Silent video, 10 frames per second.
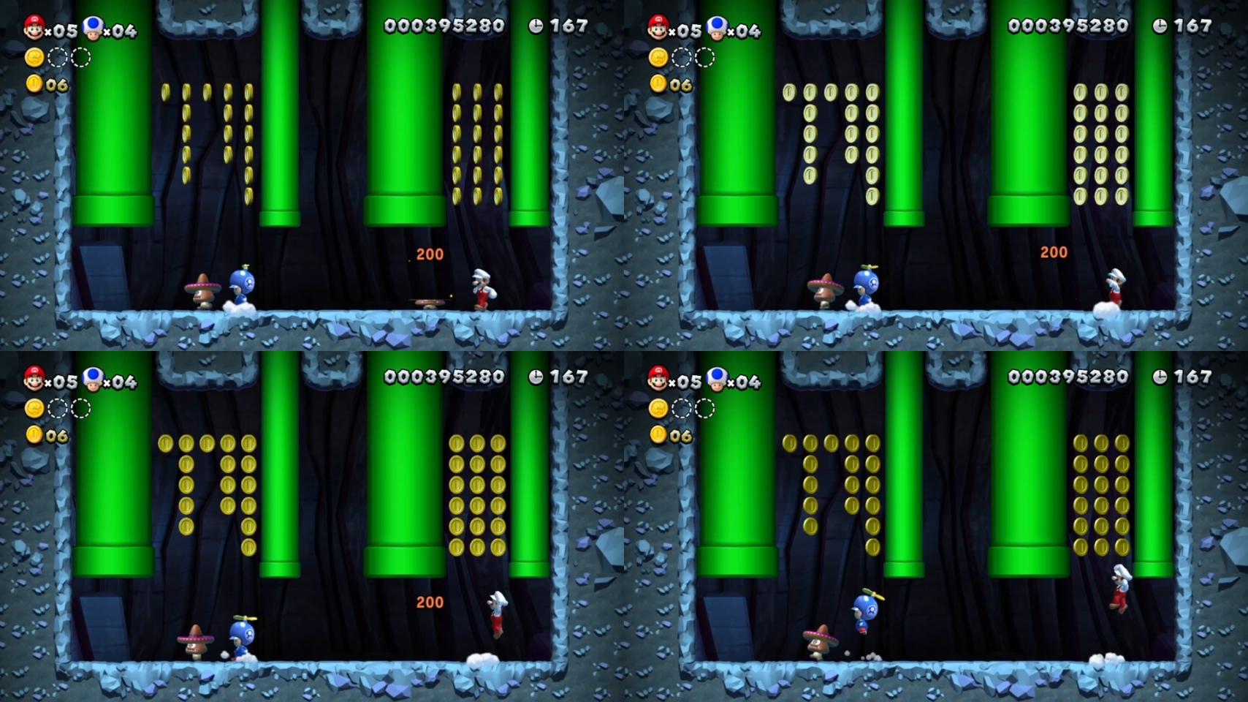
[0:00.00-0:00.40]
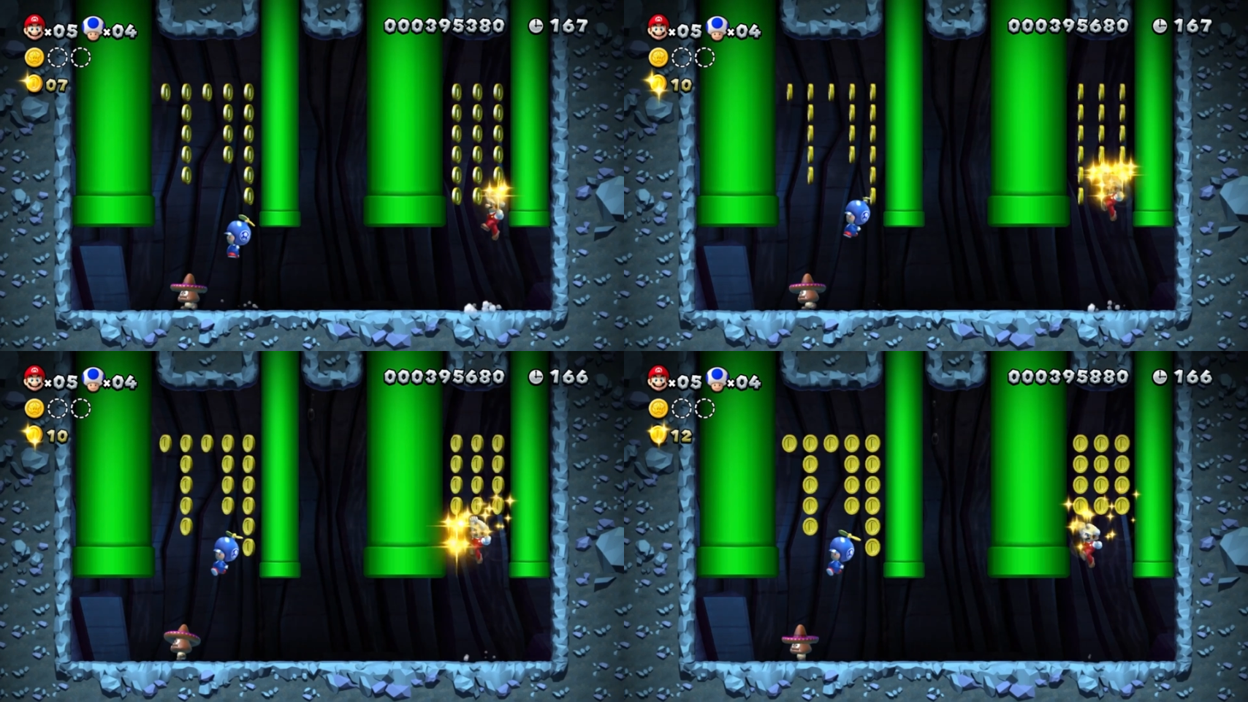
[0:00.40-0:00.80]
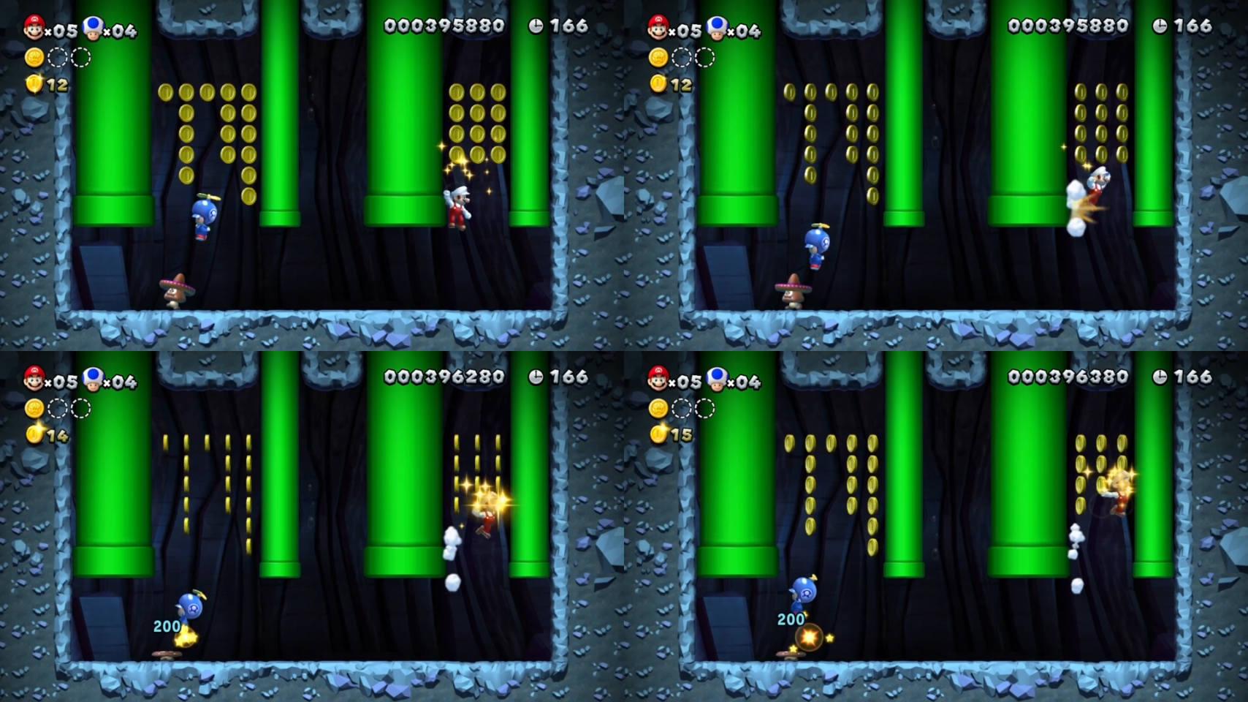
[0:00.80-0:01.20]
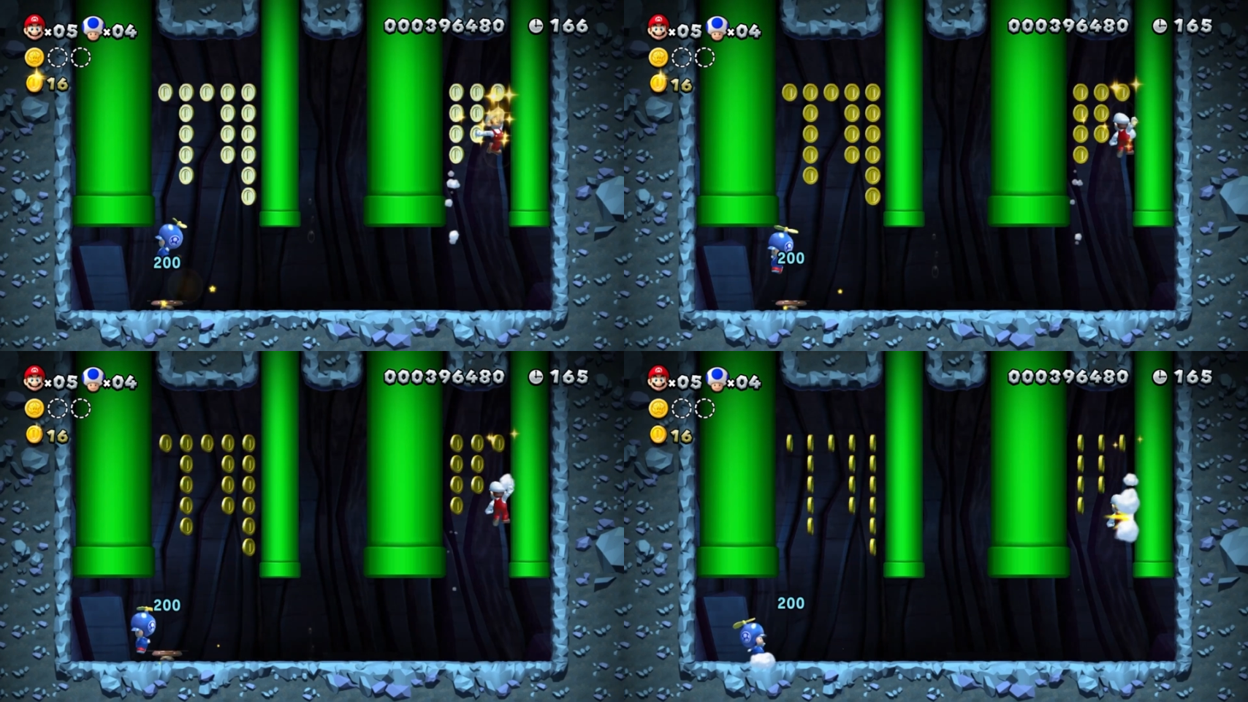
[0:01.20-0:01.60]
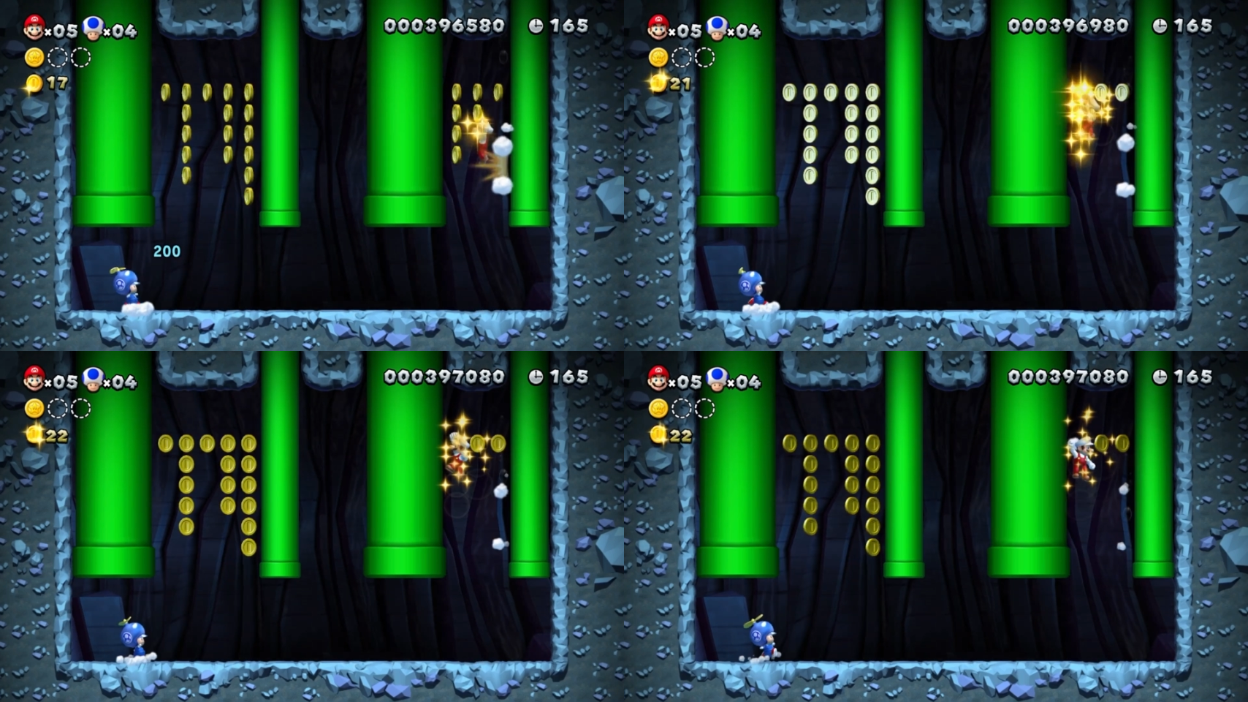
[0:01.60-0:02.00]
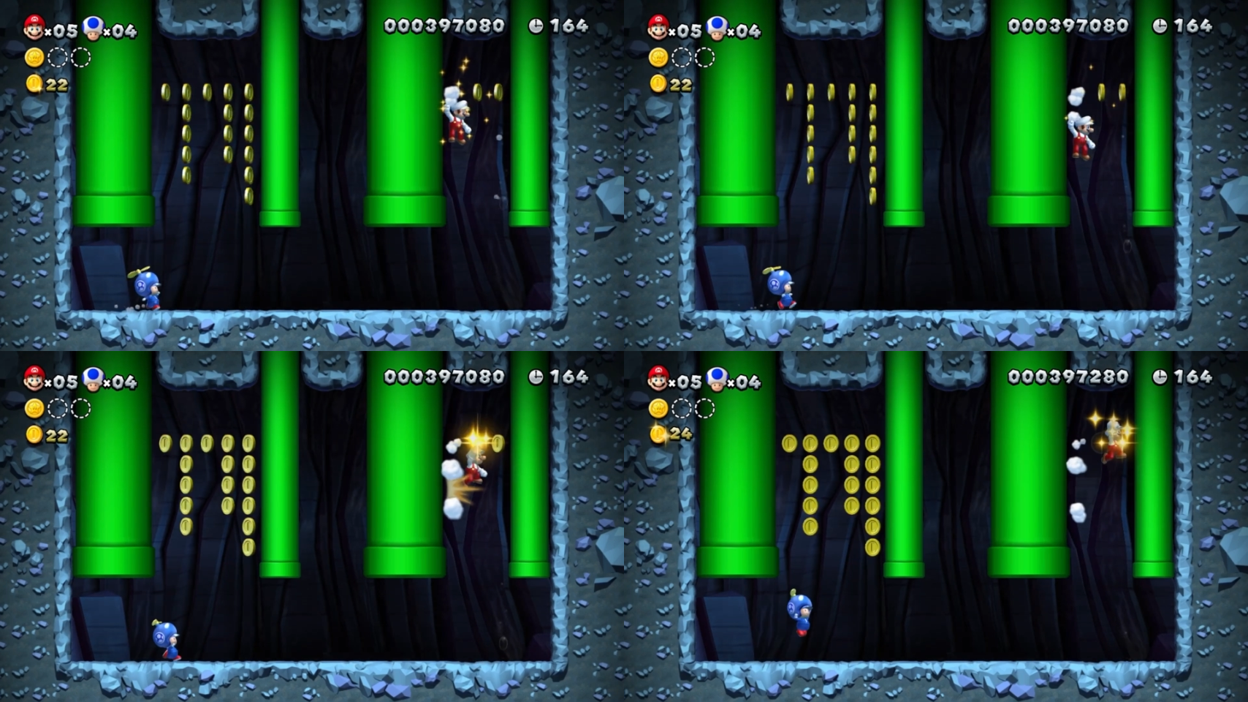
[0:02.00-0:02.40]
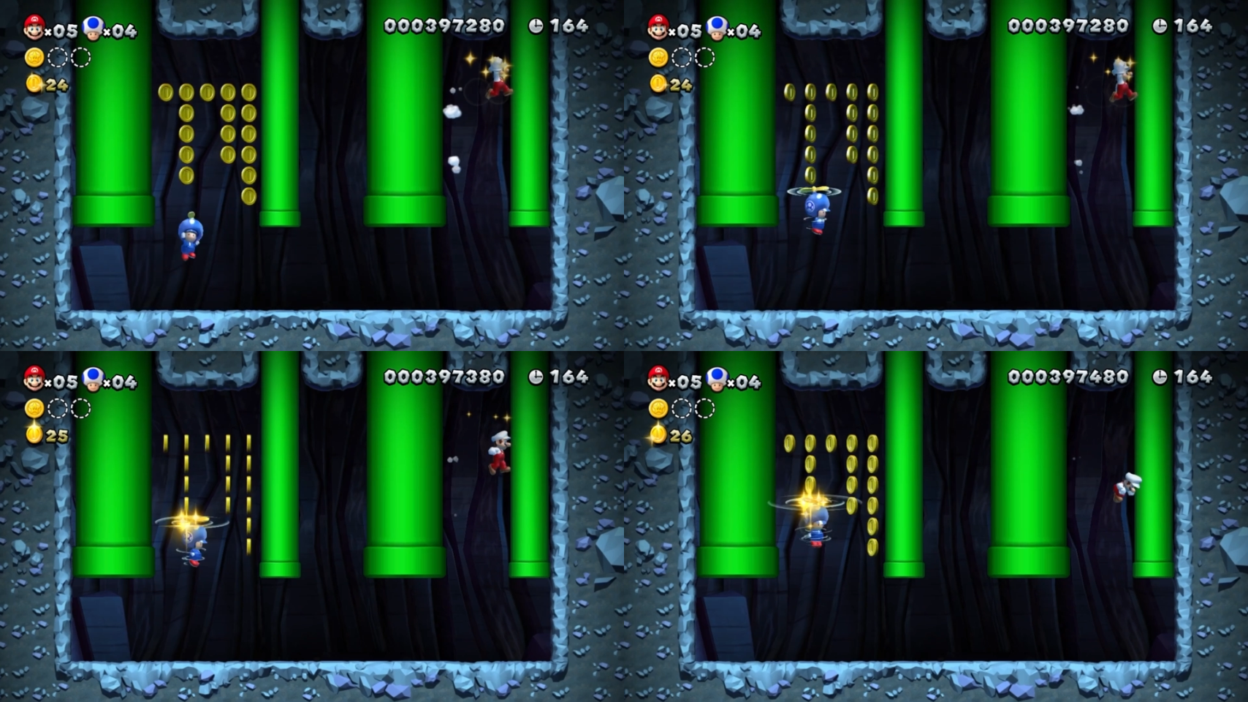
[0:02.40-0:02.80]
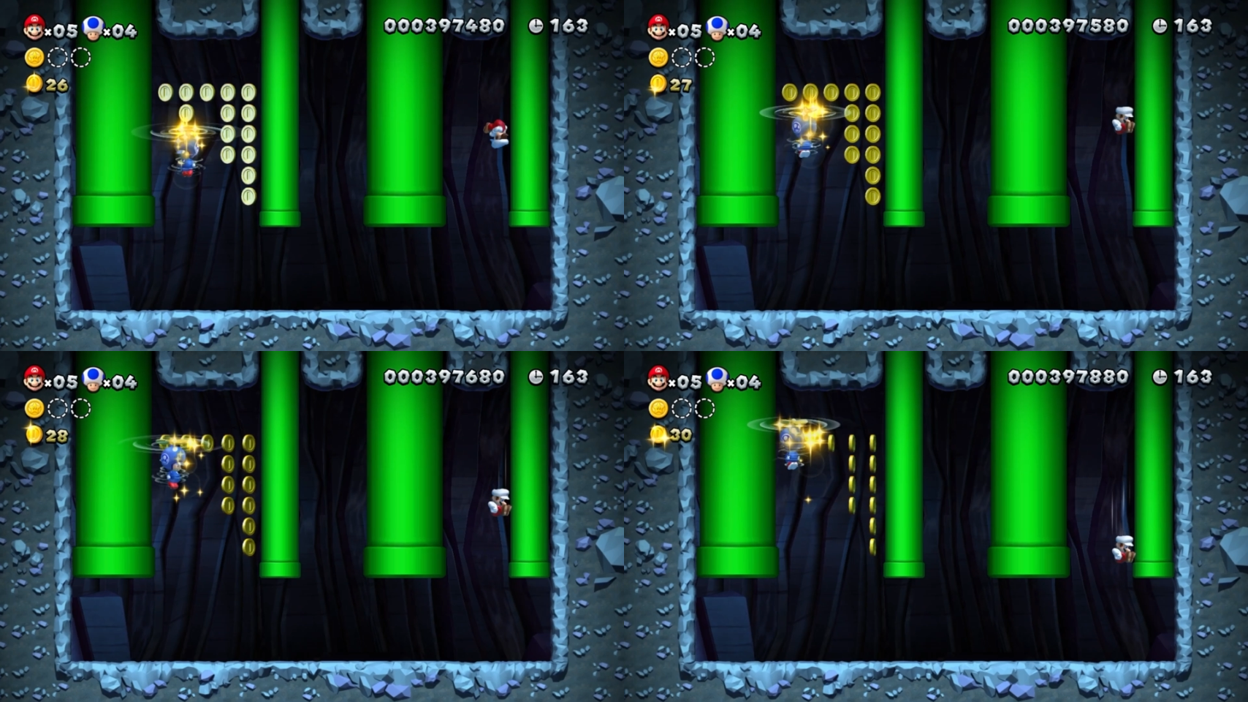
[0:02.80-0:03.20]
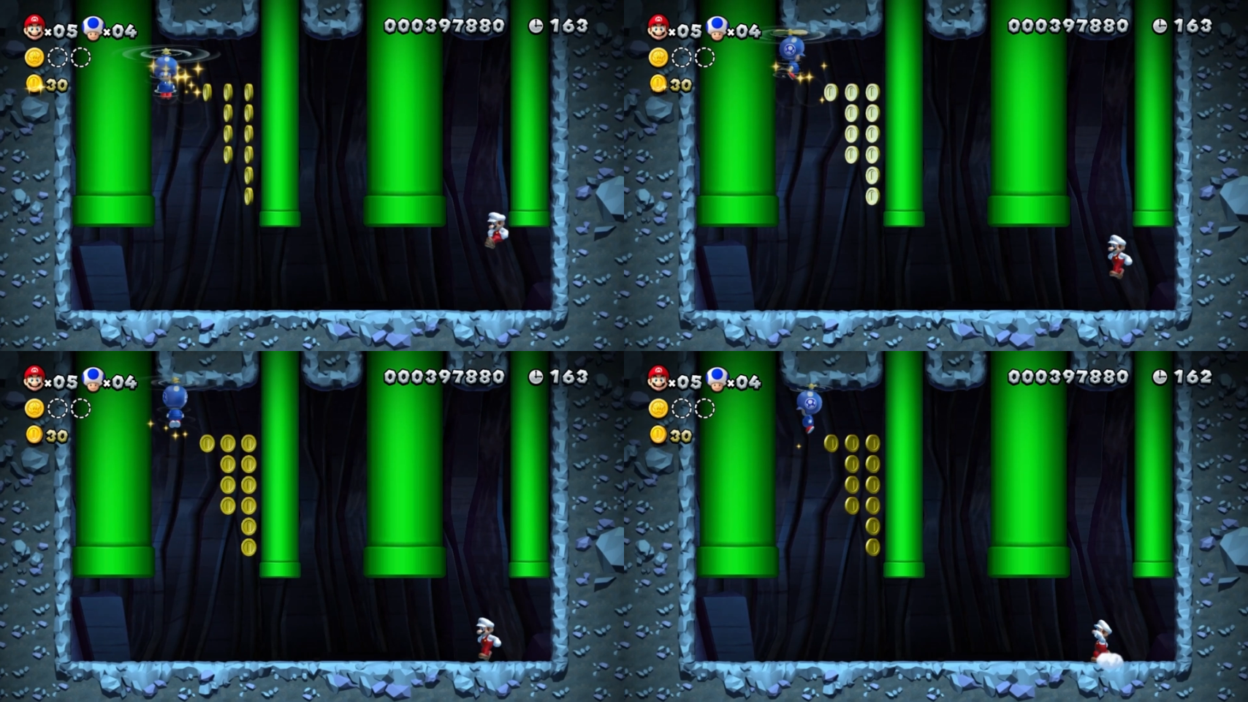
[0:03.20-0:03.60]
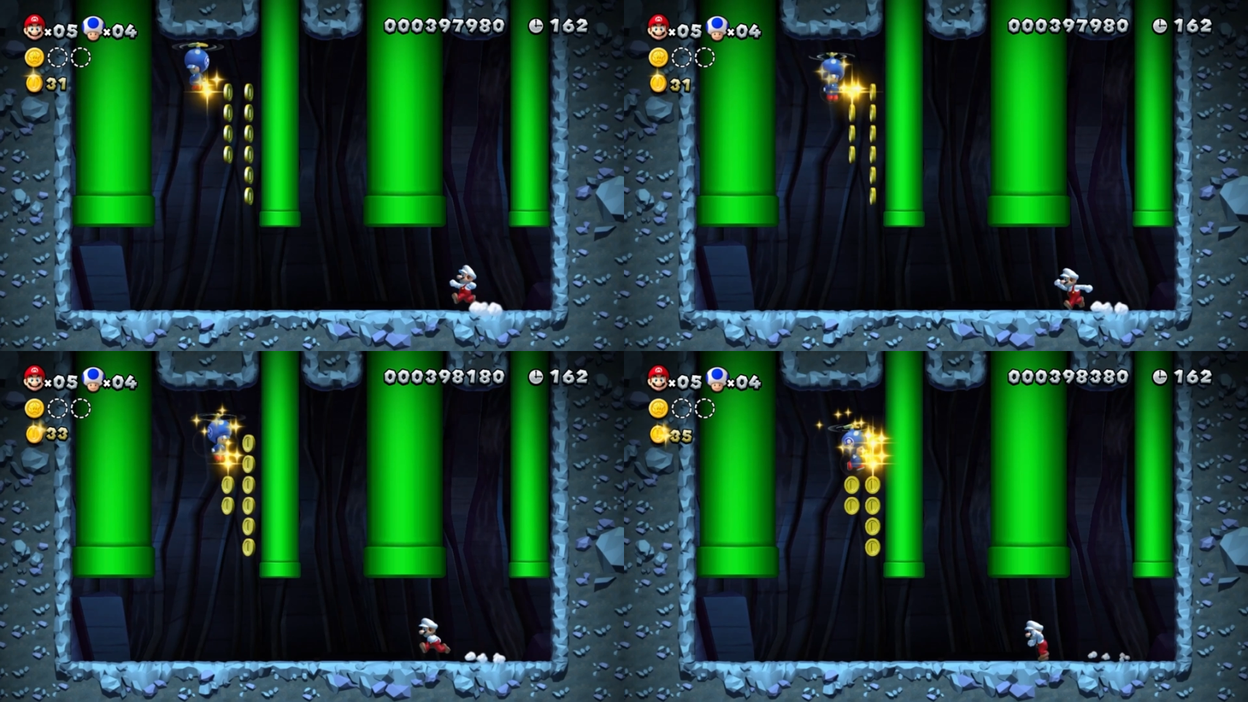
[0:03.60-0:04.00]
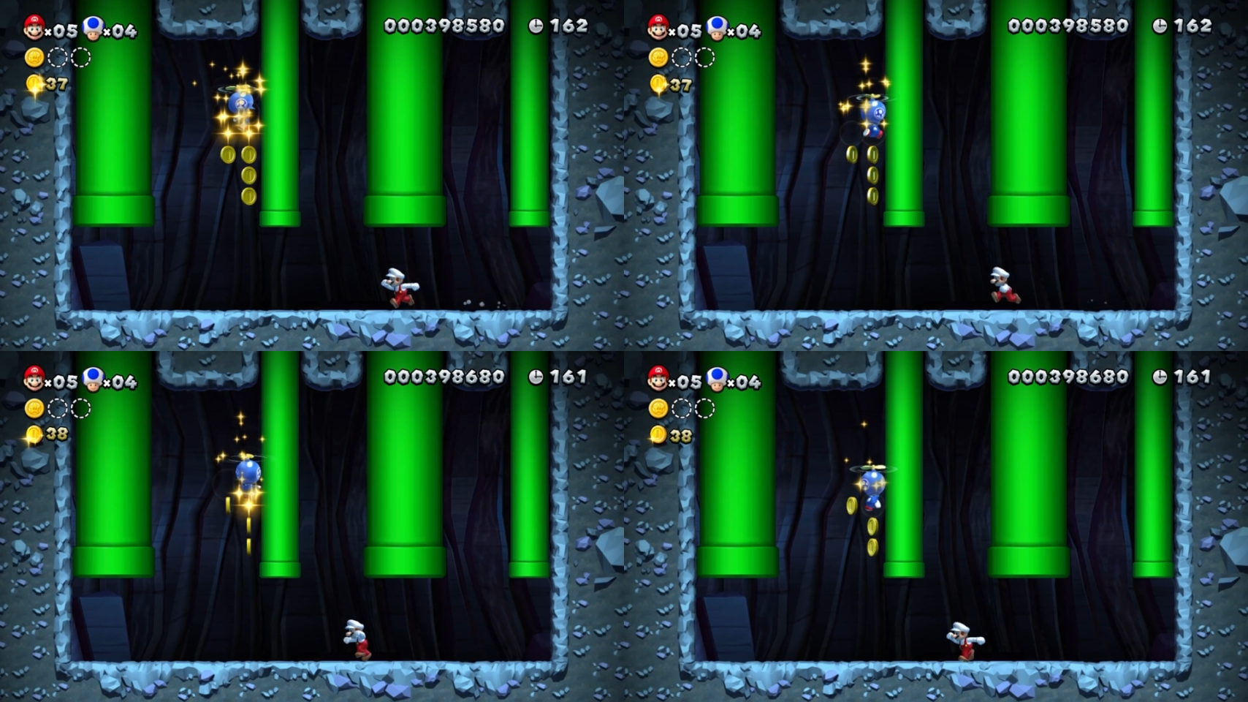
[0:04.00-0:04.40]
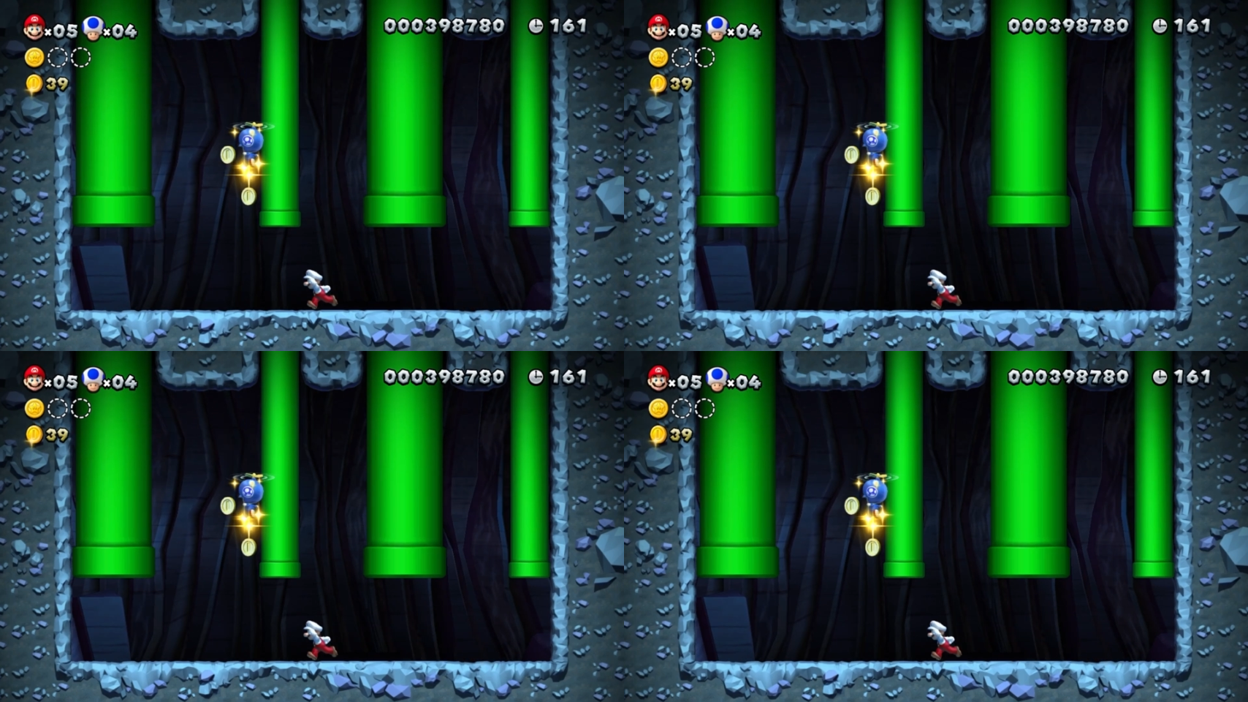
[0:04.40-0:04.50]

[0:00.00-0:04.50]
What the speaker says: (no speaker visible)